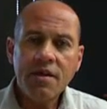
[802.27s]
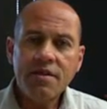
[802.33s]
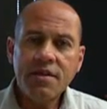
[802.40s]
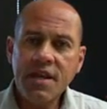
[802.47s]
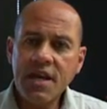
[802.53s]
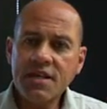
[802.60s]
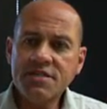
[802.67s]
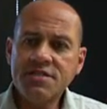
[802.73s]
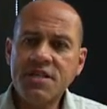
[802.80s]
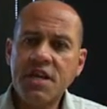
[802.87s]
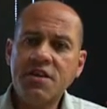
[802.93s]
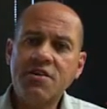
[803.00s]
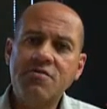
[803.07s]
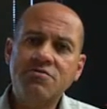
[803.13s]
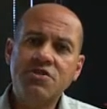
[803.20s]
The next
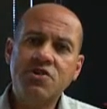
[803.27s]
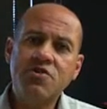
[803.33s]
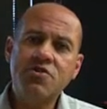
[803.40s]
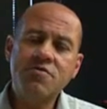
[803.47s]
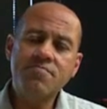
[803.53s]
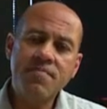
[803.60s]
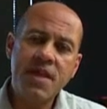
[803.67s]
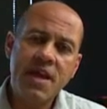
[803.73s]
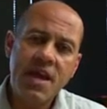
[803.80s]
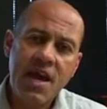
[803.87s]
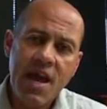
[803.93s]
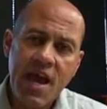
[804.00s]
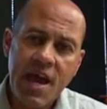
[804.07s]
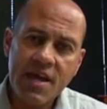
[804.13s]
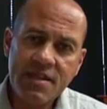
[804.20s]
Incoterm,
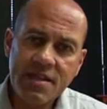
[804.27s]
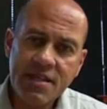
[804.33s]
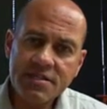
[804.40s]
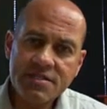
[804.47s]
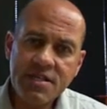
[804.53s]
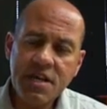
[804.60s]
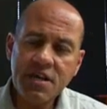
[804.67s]
and this